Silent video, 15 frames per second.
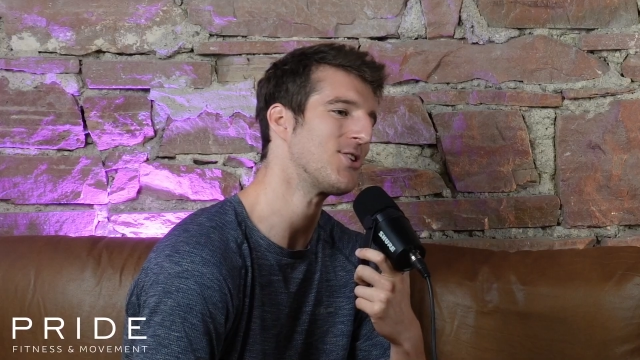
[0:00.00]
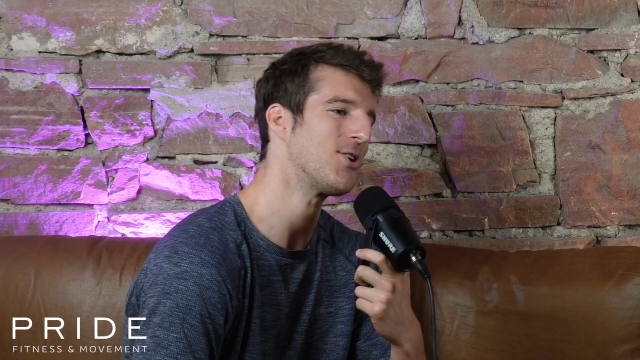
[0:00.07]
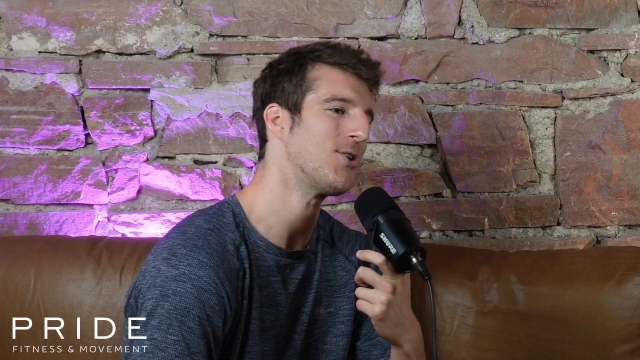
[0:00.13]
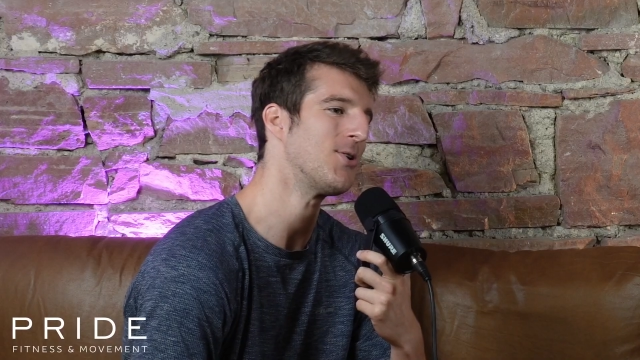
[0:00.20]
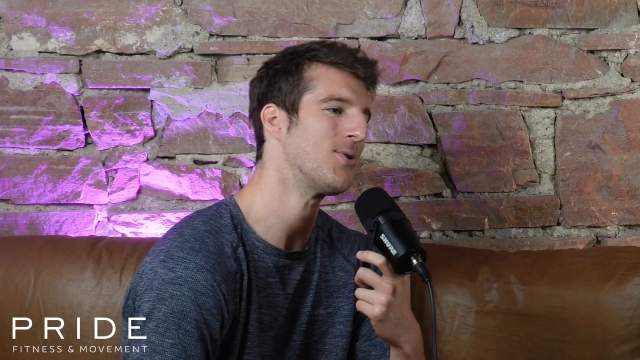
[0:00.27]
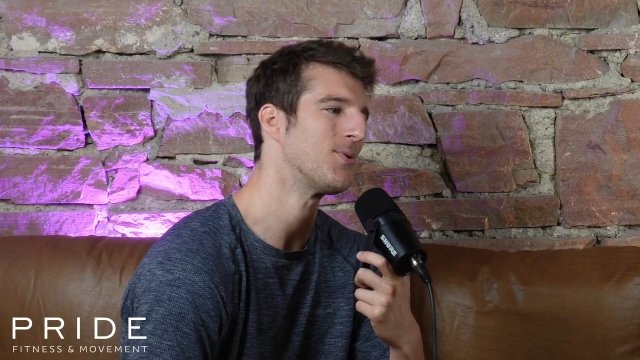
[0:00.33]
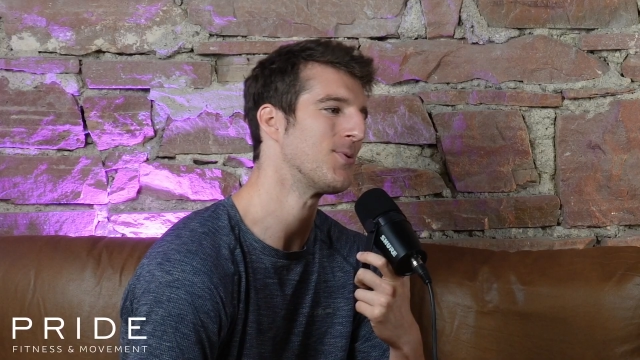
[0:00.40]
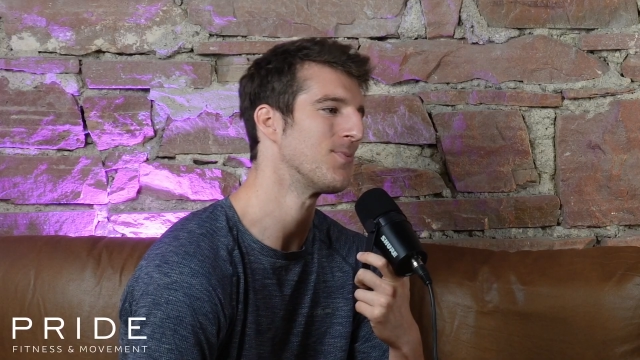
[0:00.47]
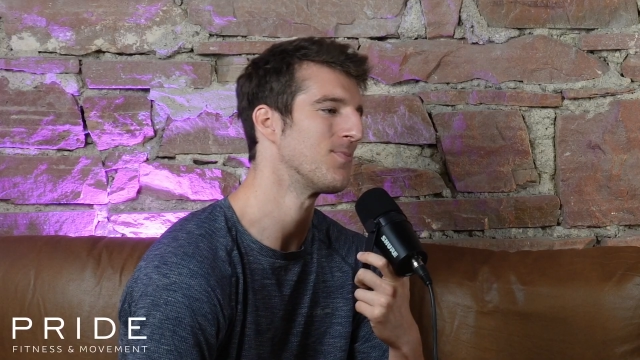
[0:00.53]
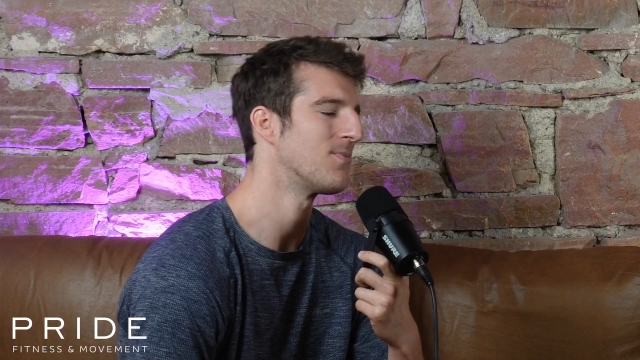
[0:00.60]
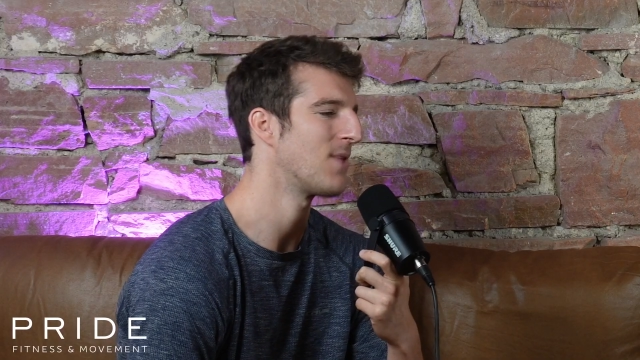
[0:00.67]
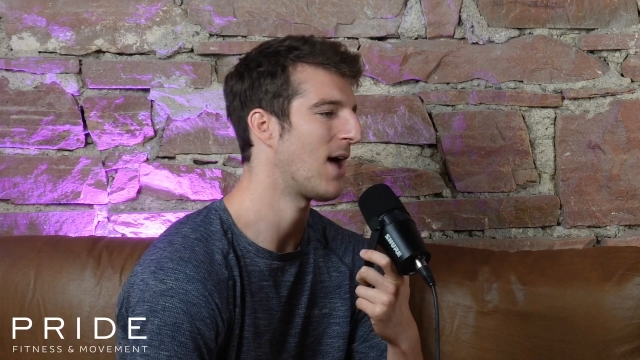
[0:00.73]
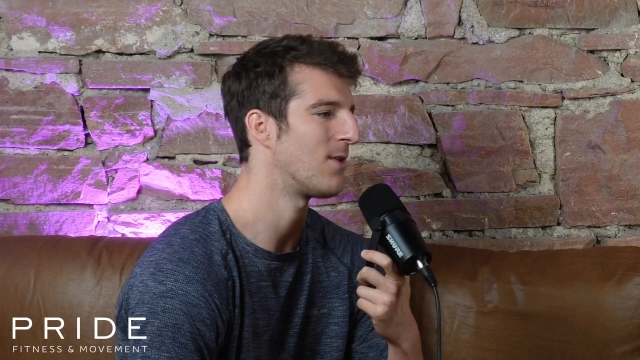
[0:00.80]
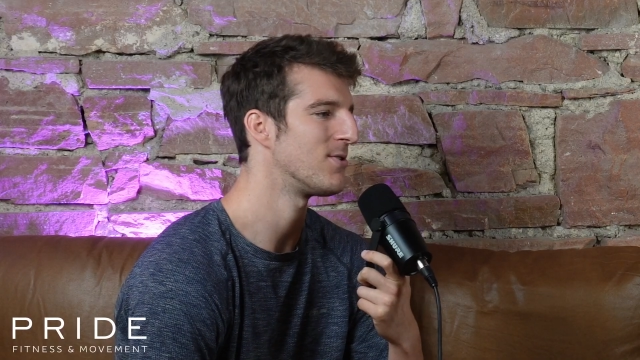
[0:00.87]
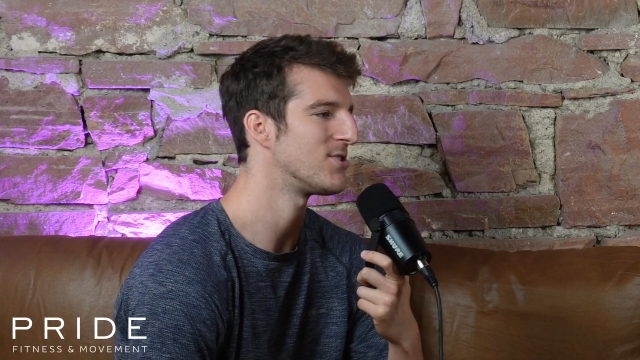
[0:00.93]
So
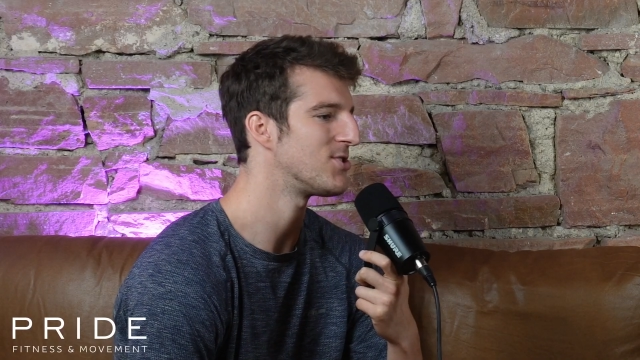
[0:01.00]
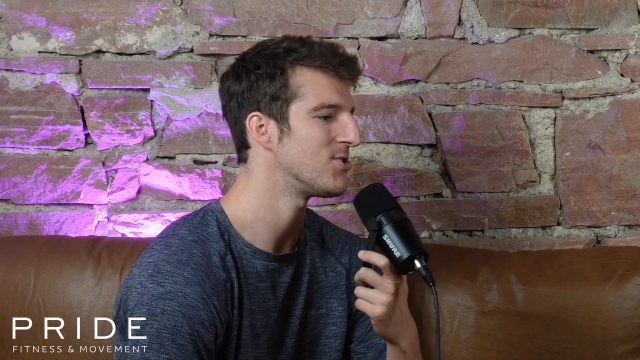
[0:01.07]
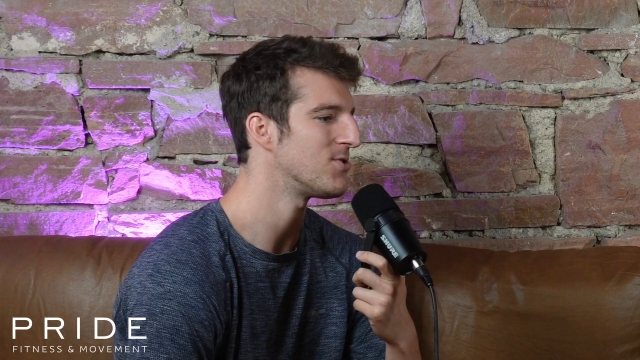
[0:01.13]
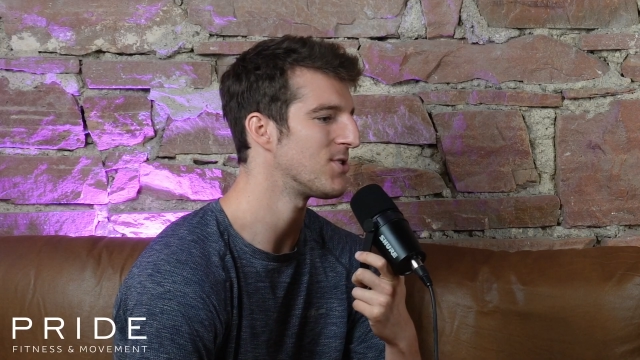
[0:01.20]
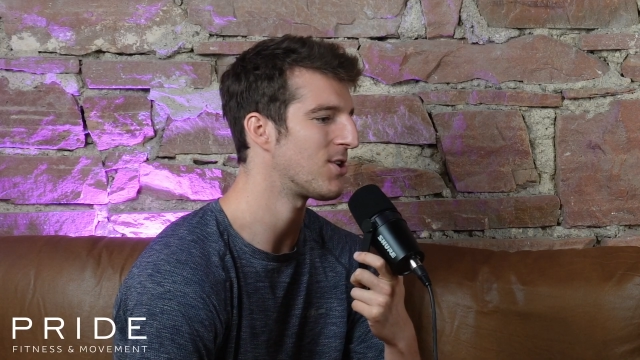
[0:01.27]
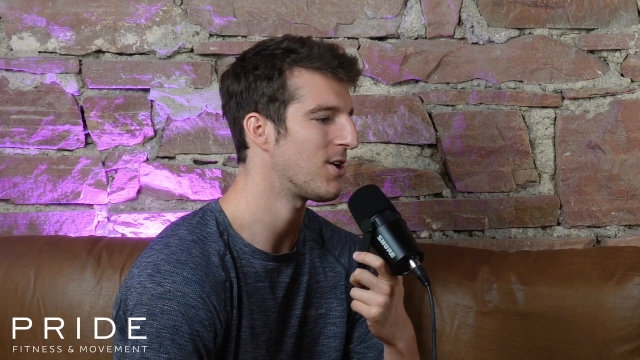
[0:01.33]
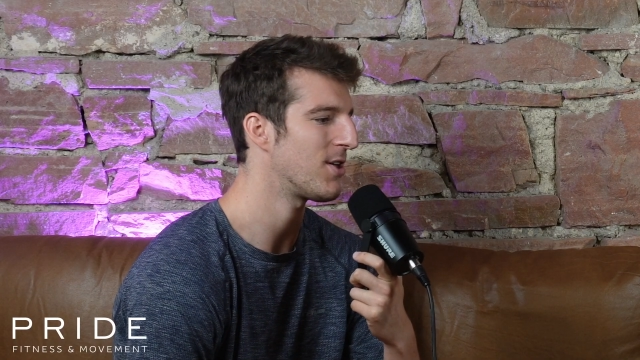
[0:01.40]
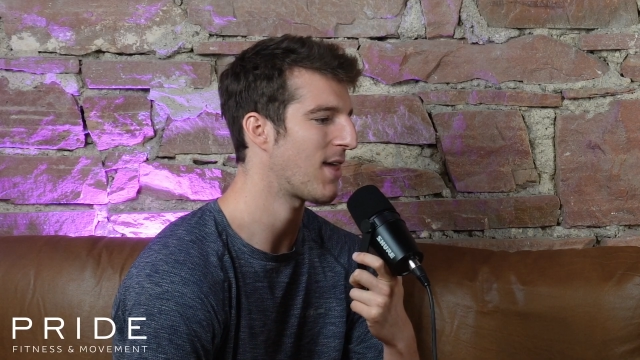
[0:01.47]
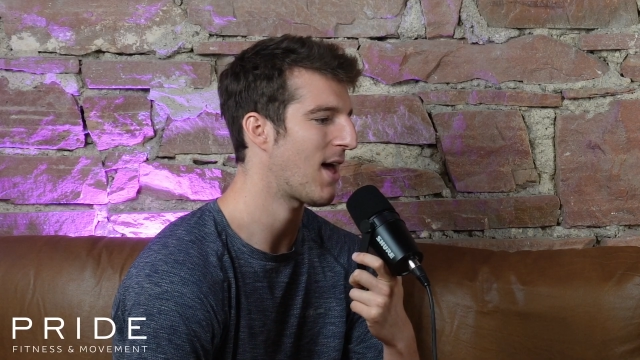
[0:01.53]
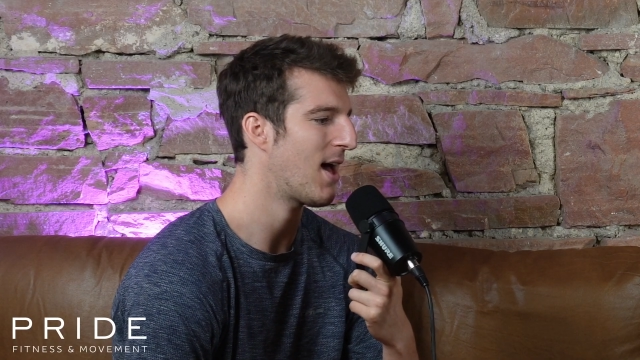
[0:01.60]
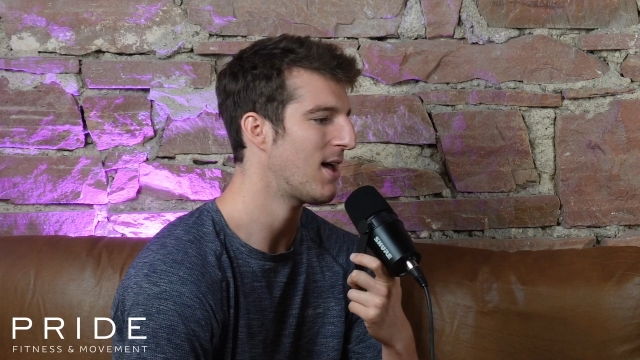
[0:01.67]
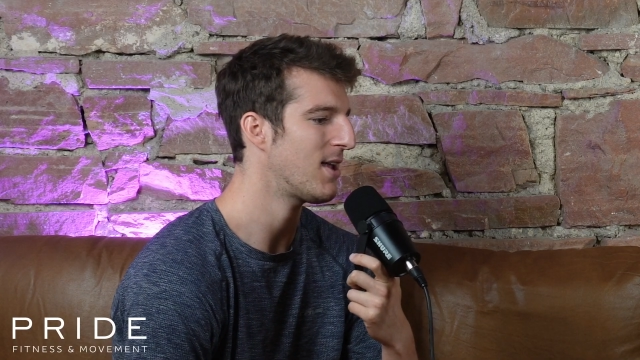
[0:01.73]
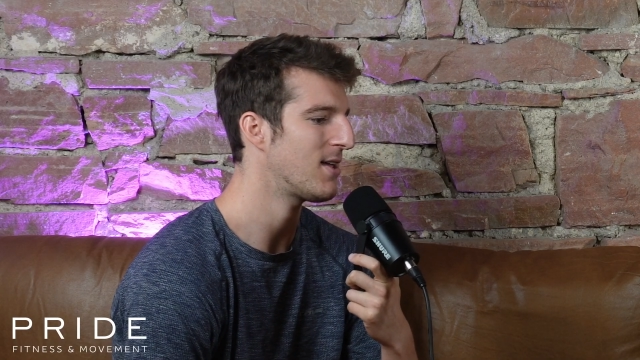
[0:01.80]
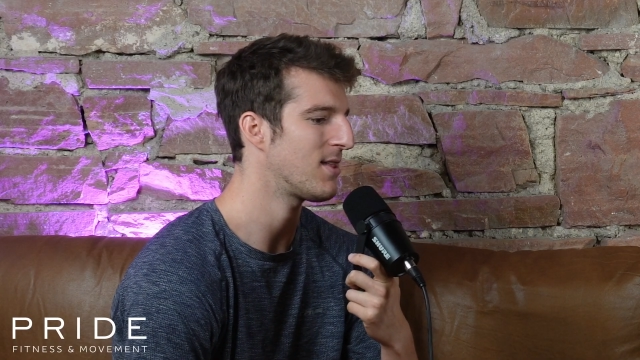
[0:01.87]
I was doing all that,